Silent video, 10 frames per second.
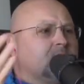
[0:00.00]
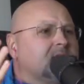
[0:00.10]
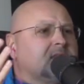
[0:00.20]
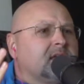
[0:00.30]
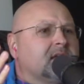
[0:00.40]

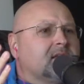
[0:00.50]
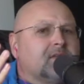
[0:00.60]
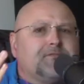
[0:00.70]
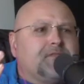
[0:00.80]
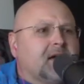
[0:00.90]
would think
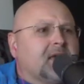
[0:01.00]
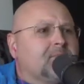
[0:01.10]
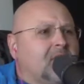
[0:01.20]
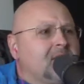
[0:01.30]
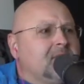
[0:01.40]
the fucking
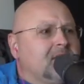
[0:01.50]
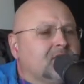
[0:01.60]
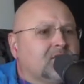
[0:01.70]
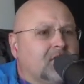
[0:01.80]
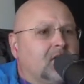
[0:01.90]
prime
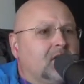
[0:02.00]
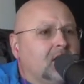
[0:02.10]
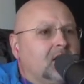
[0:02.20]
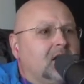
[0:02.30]
minister